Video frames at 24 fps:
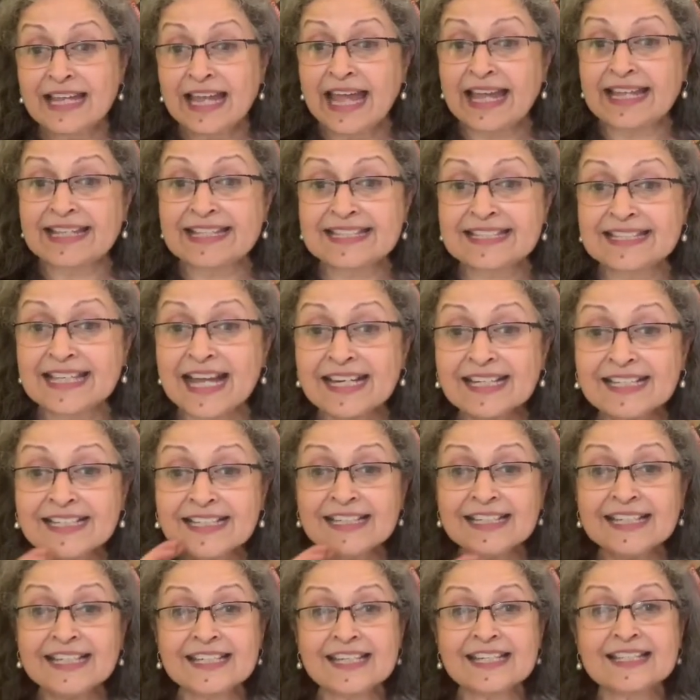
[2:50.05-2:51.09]
And
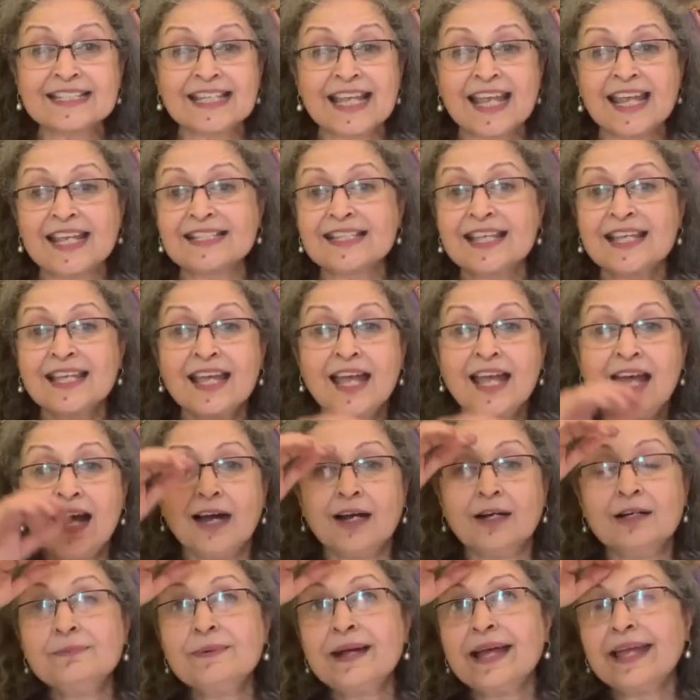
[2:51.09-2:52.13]
suddenly she says,
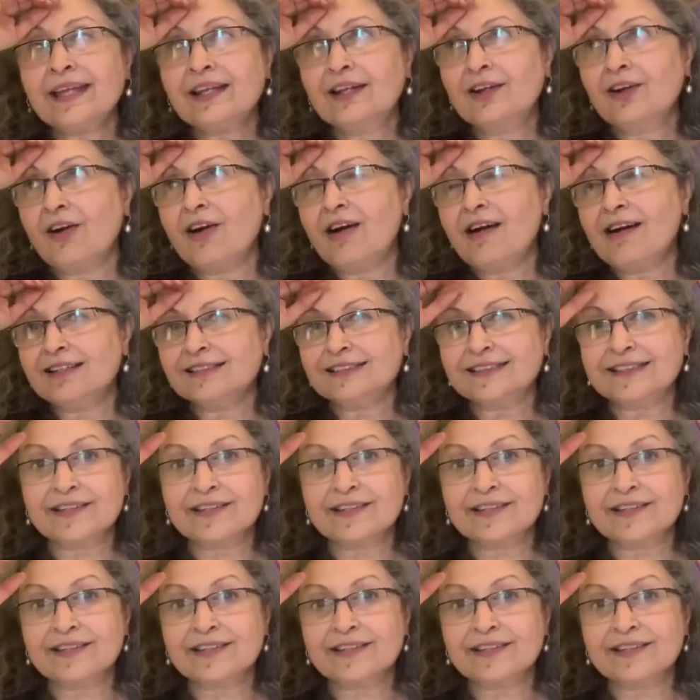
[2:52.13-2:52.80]
oh my God,